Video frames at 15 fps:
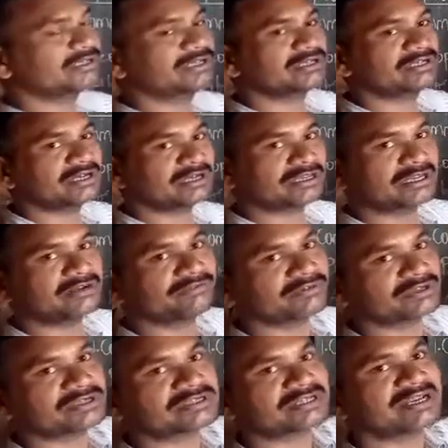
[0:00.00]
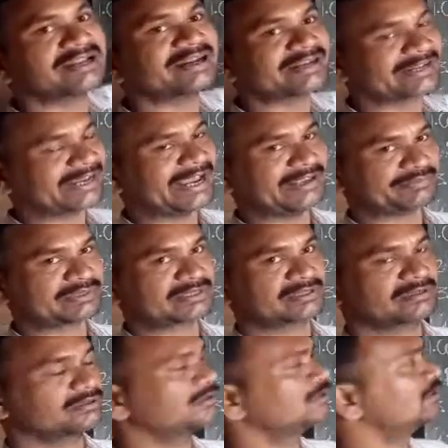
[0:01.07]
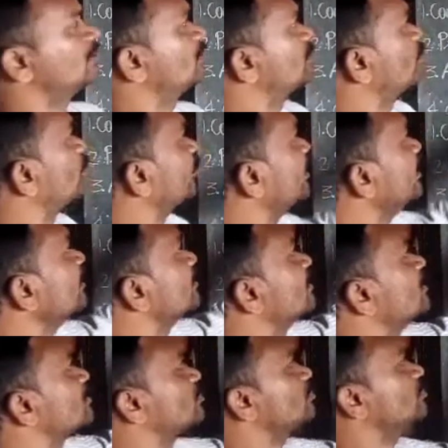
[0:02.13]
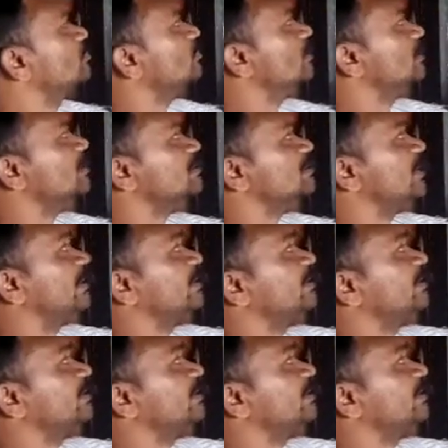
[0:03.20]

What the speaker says: the other words types. Okay, so you understand